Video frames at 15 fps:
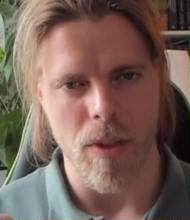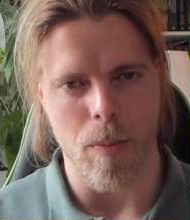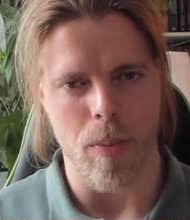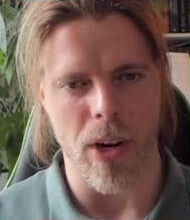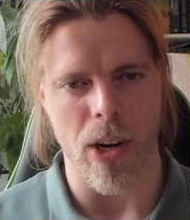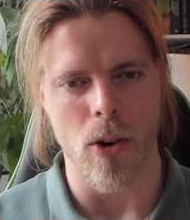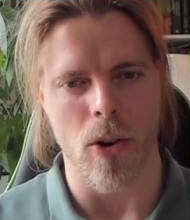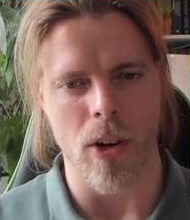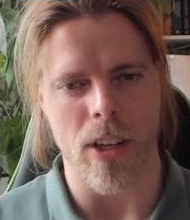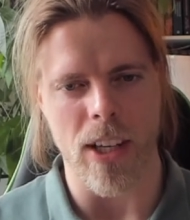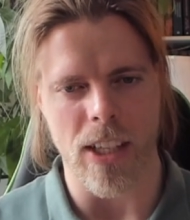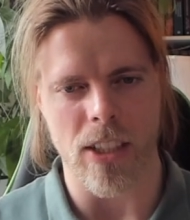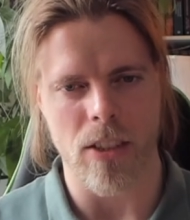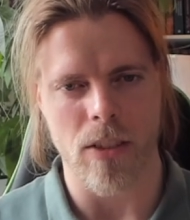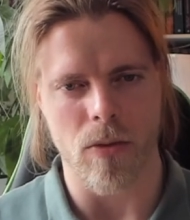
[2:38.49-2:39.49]
the
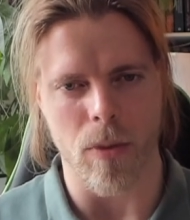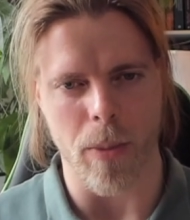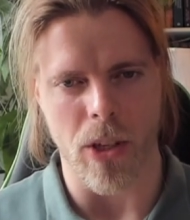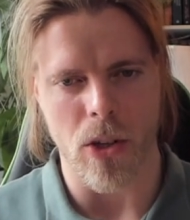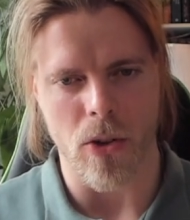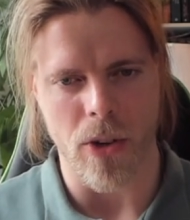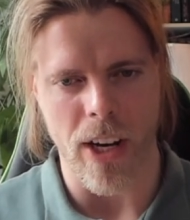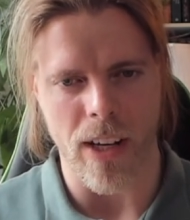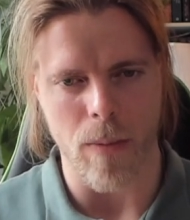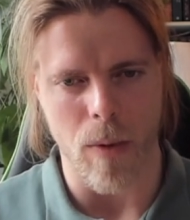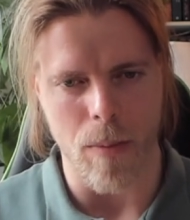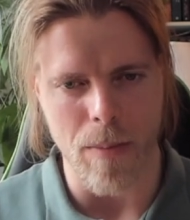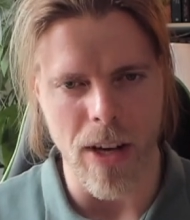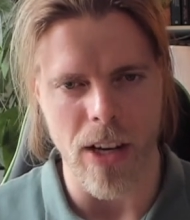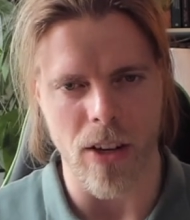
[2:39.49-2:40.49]
priority is for me to create a
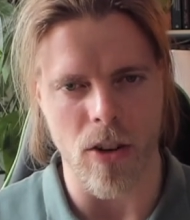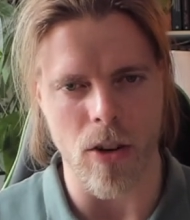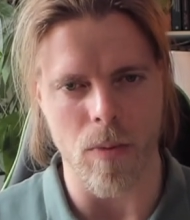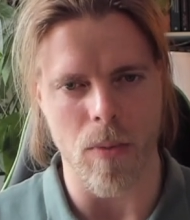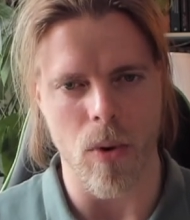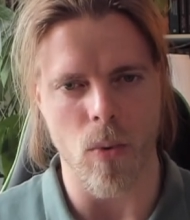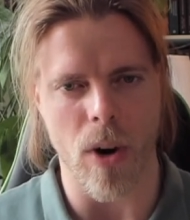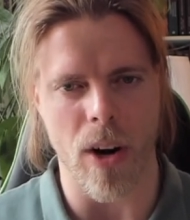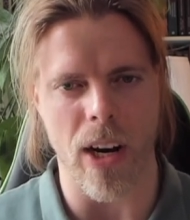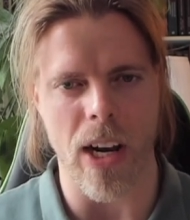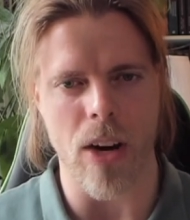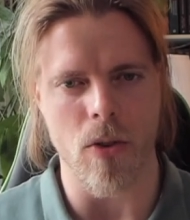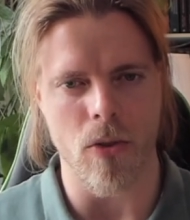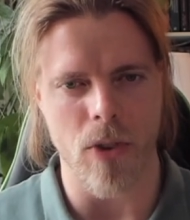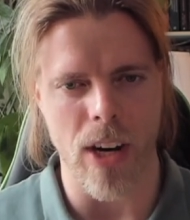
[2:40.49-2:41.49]
momentum where
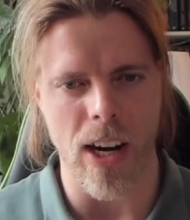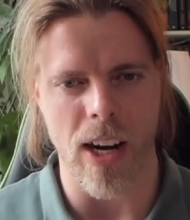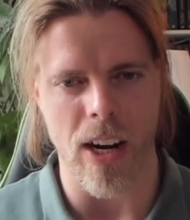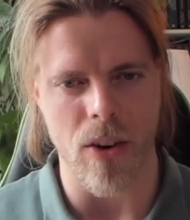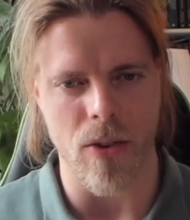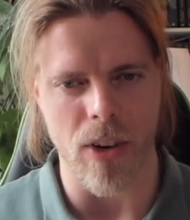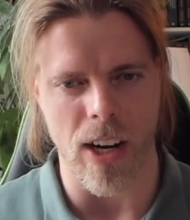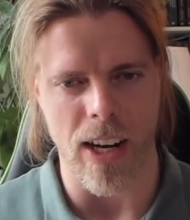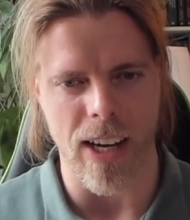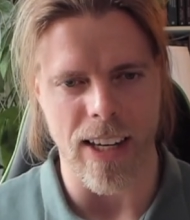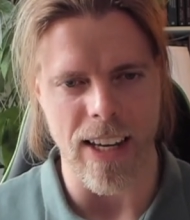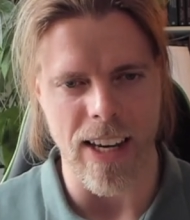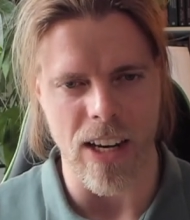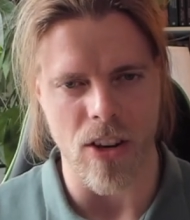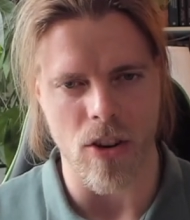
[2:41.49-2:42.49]
I really, really
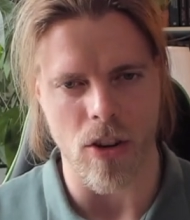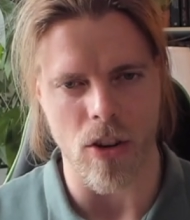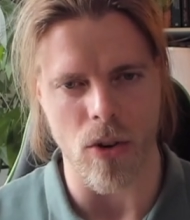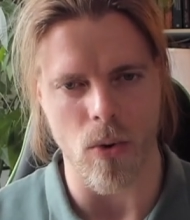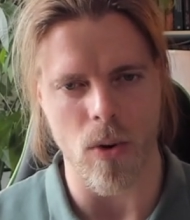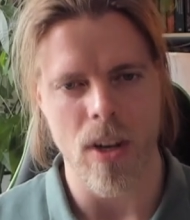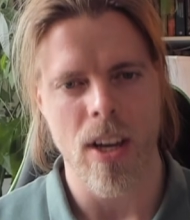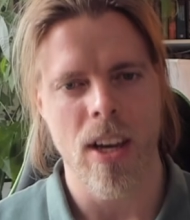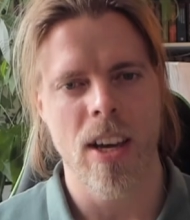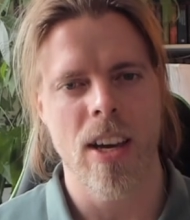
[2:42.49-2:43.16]
get into